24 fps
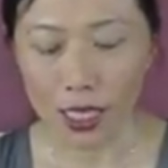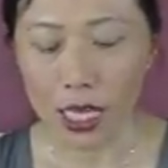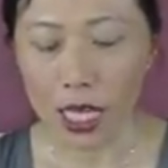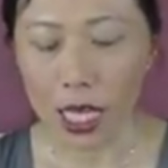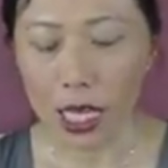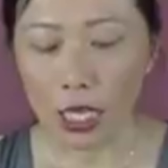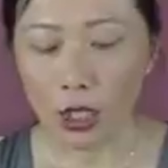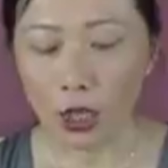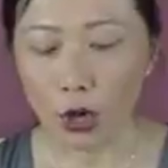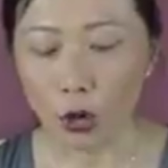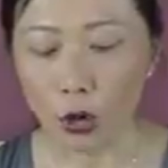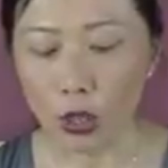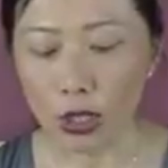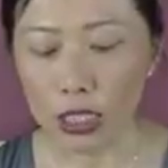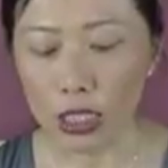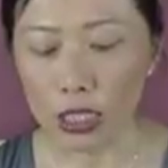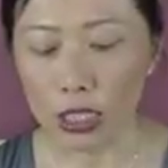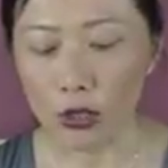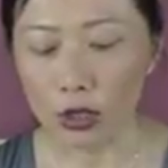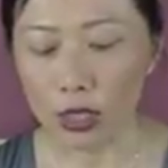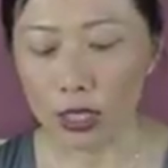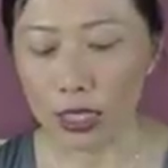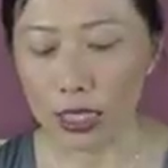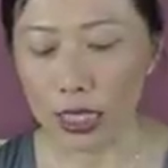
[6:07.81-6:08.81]
According
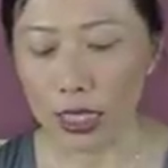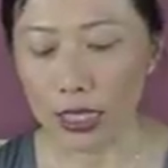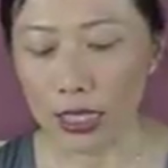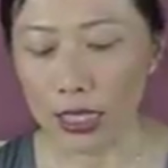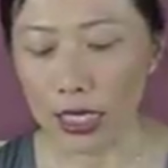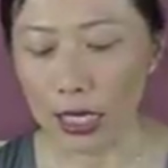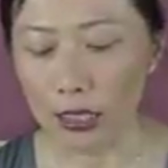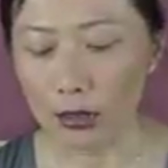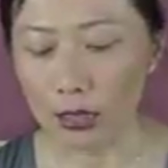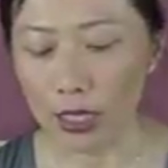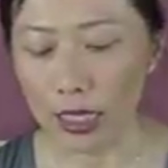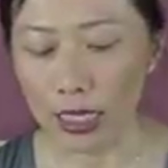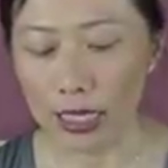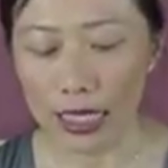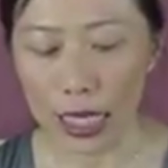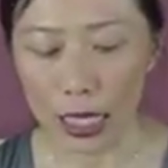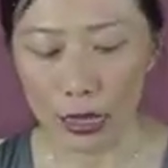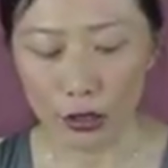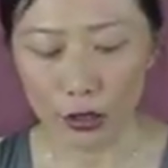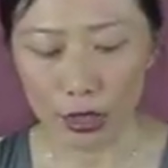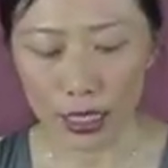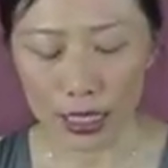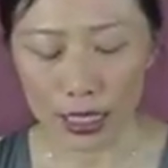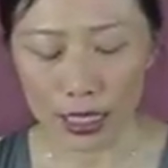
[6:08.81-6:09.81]
to a study out of the
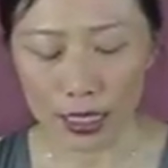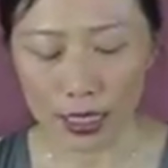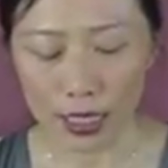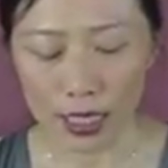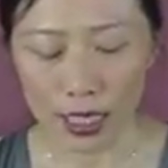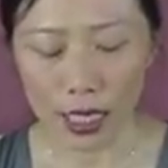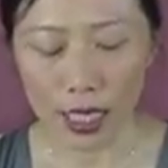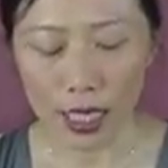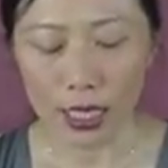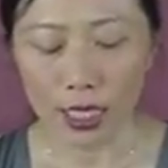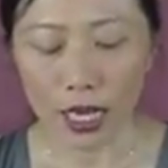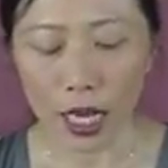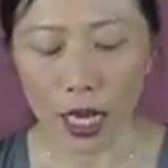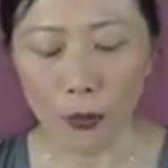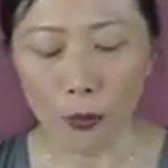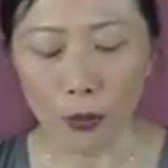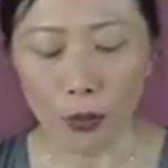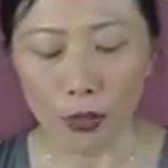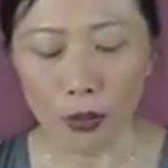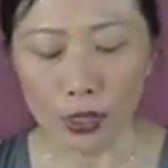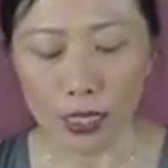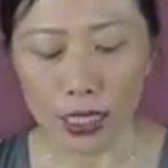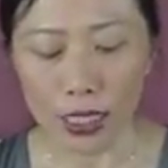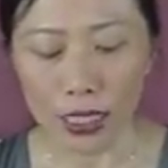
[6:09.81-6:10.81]
Netherlands,
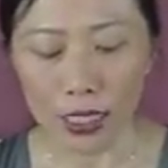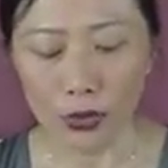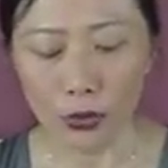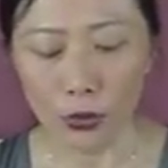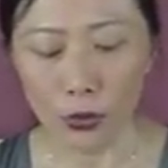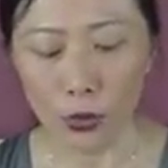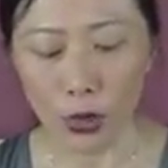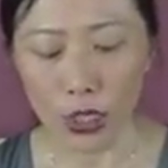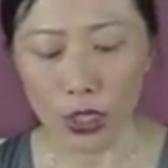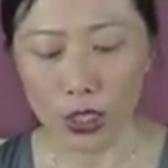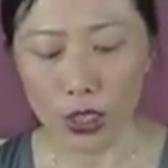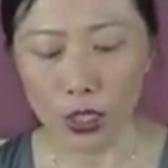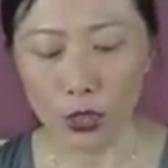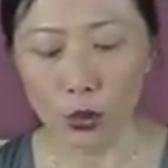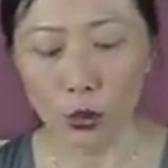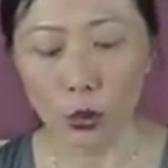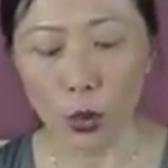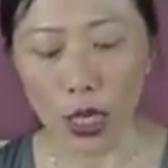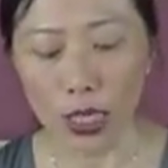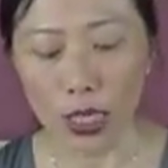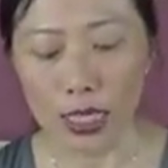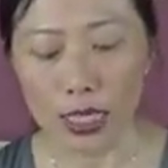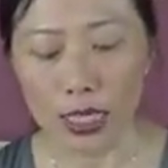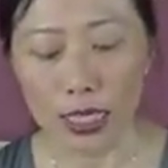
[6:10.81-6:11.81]
couples in which
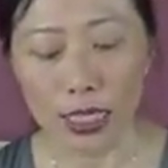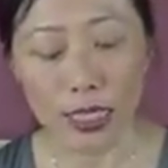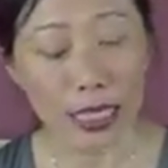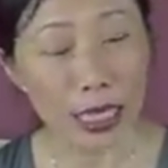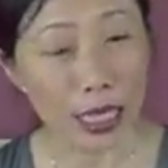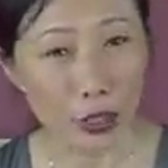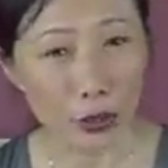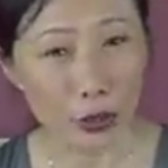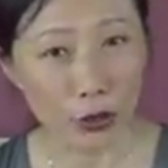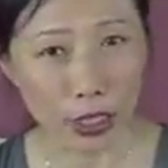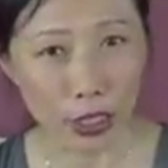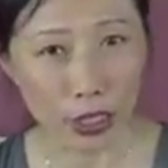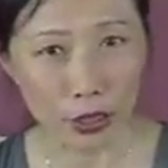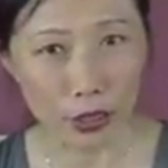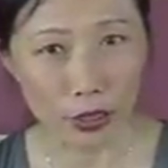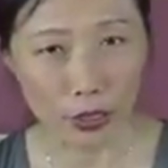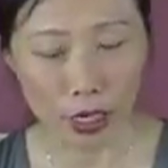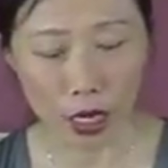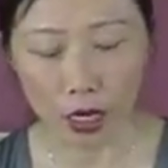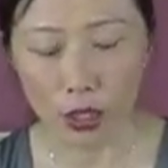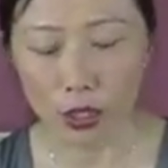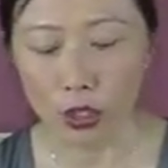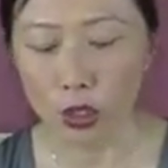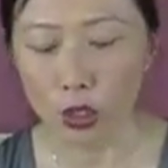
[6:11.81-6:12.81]
one is a carrier
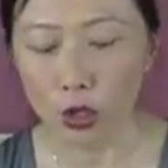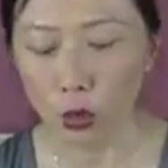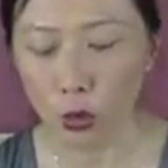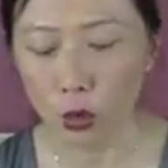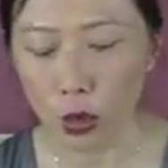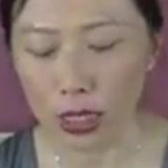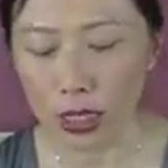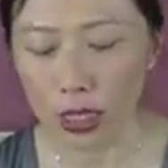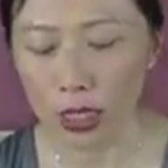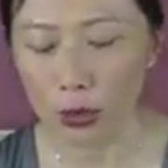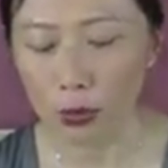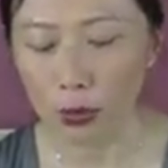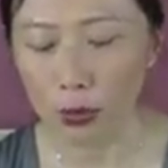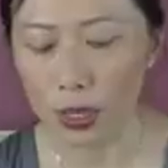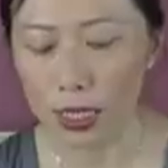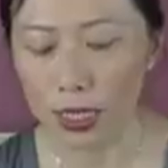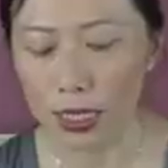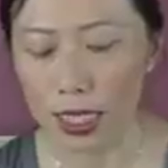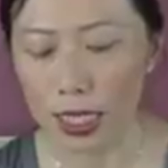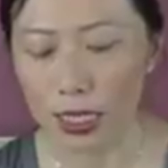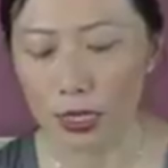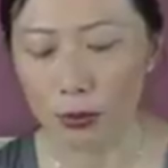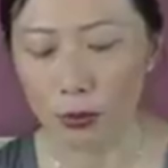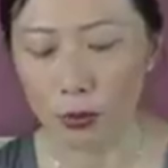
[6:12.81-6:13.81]
are
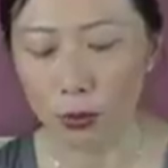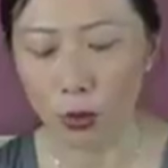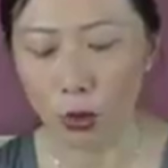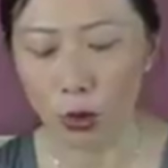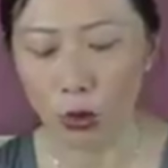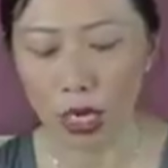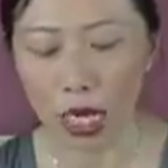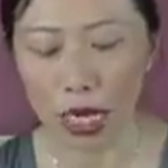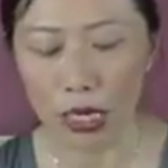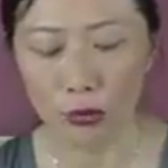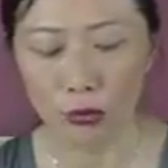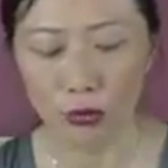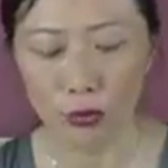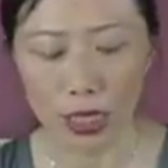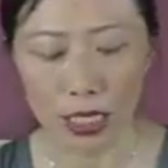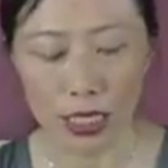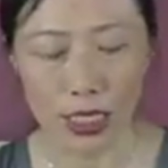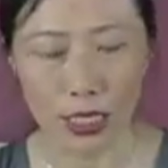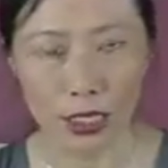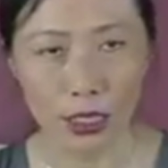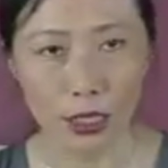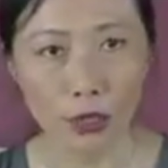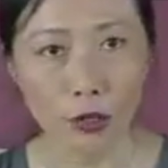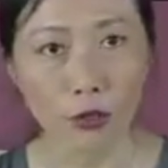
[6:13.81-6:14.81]
20% more at
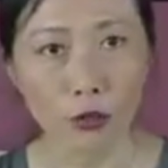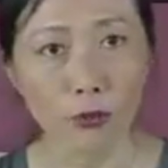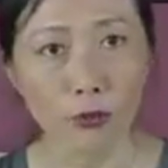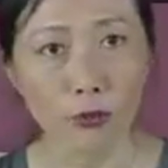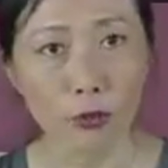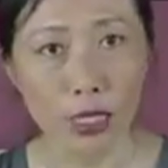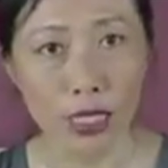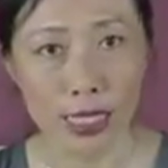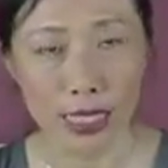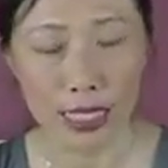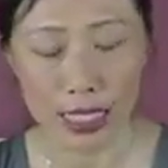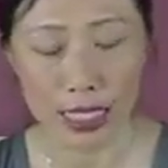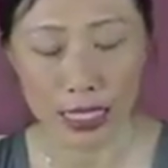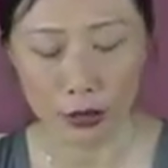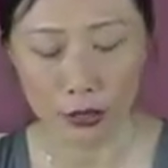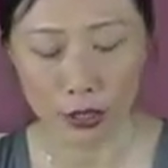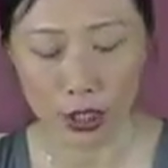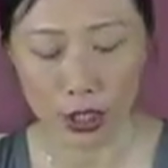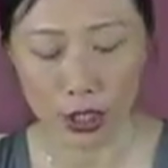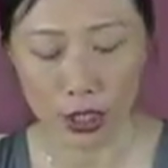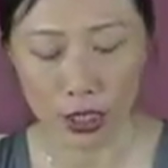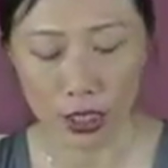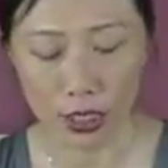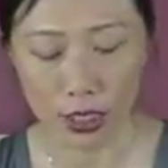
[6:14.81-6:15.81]
risk of
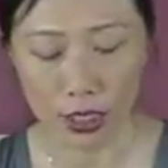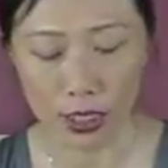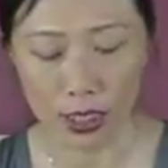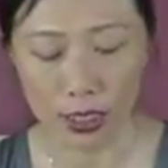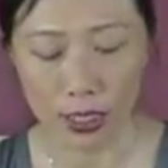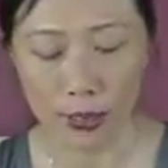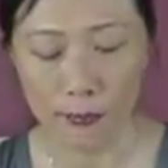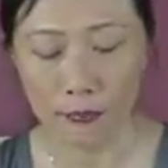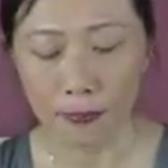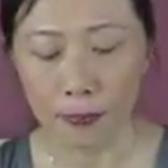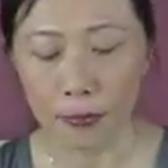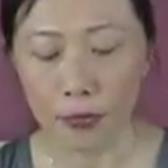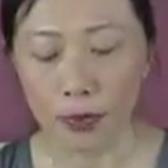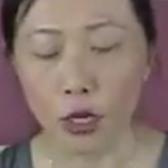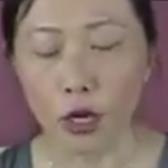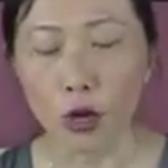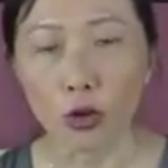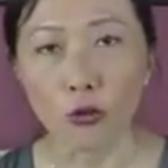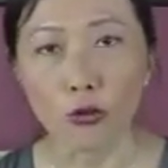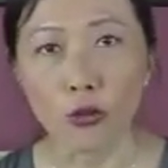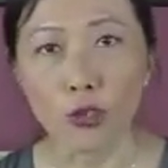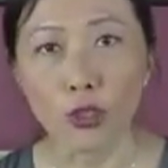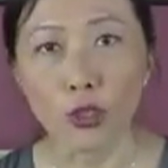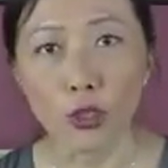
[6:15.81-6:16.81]
miscarriages
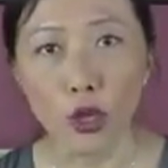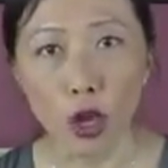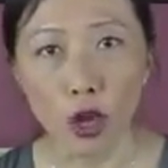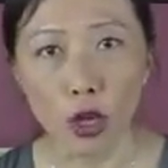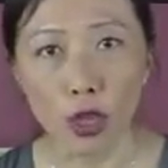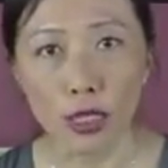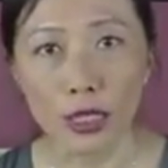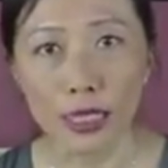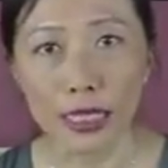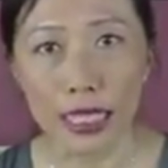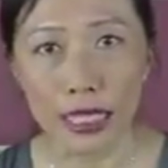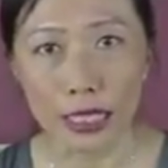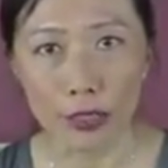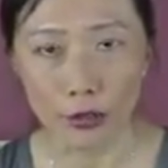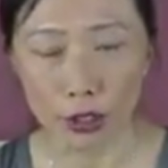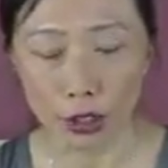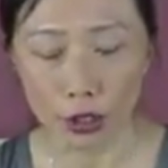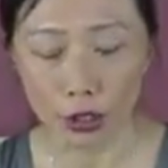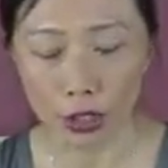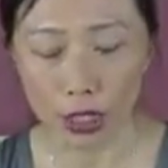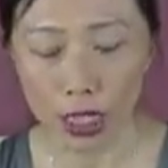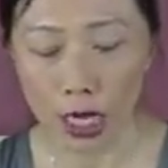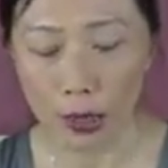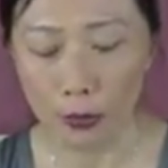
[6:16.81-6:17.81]
over
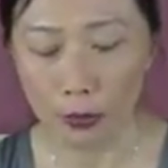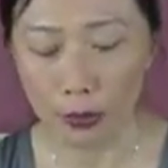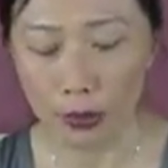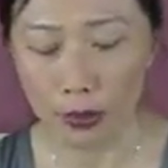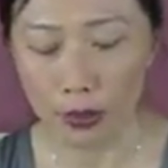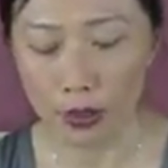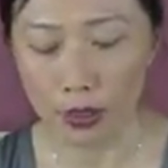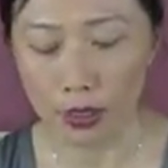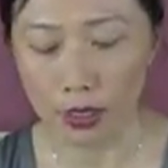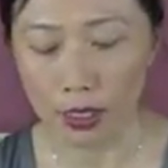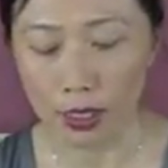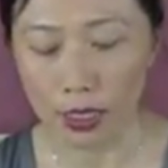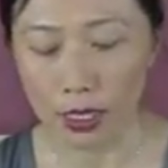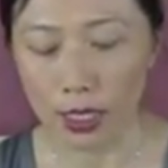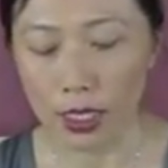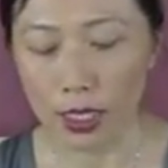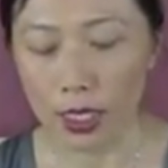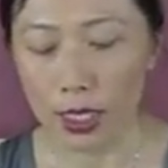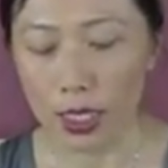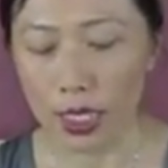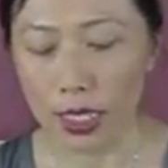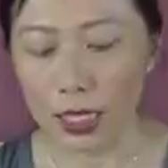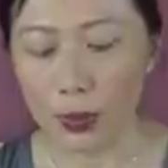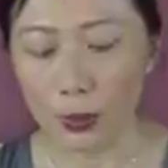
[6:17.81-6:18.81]
non-carrier couples
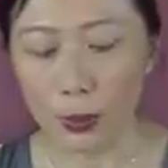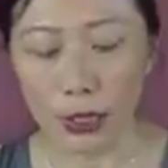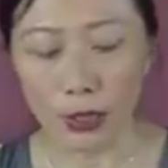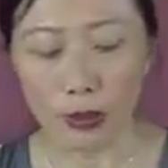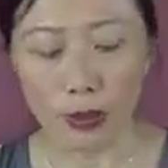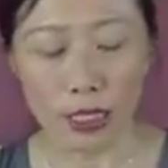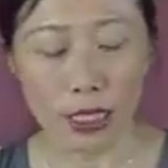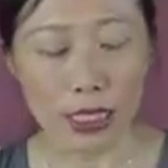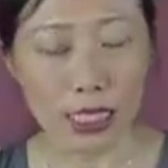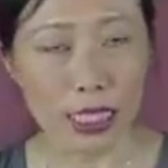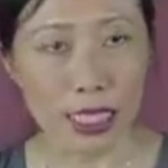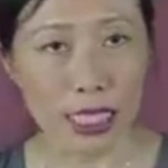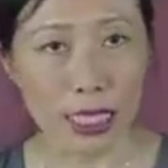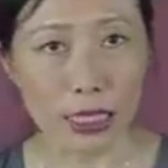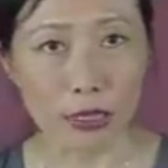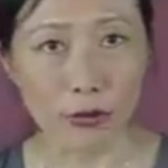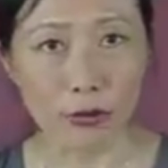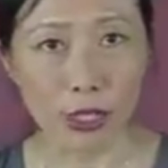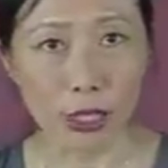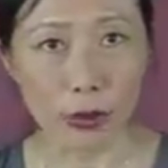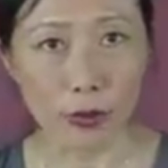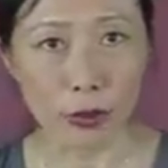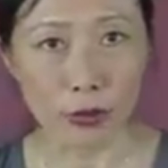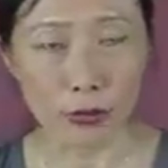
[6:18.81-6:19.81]

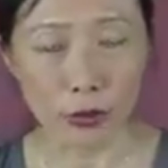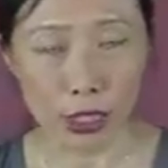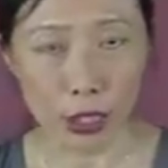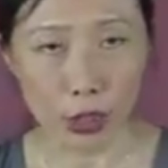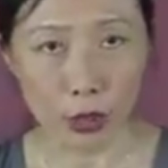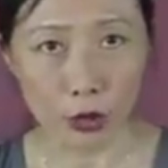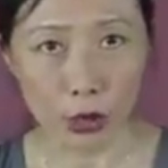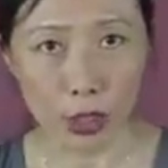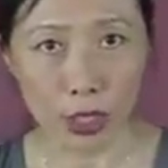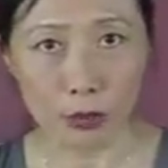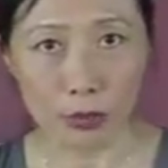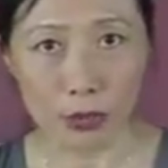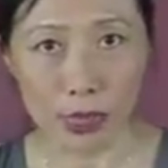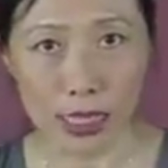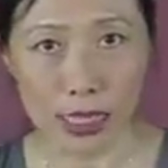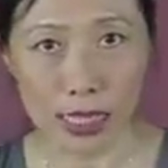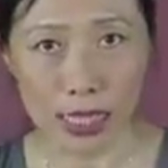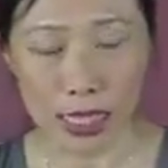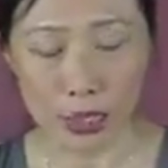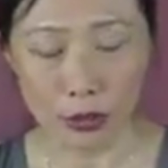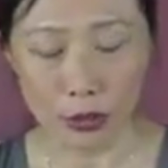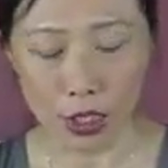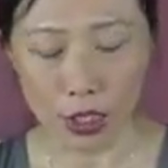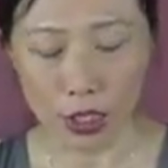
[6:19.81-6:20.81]
experiencing recurring
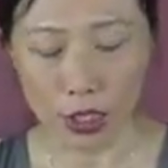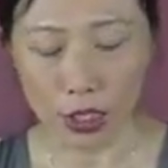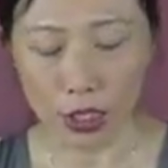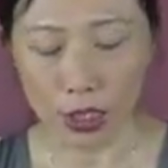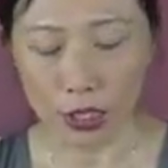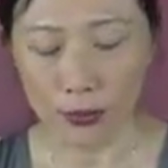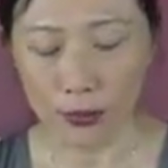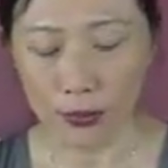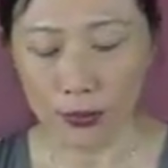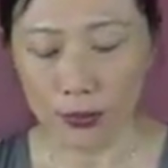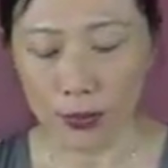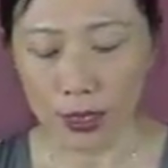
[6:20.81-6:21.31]
miscarriage.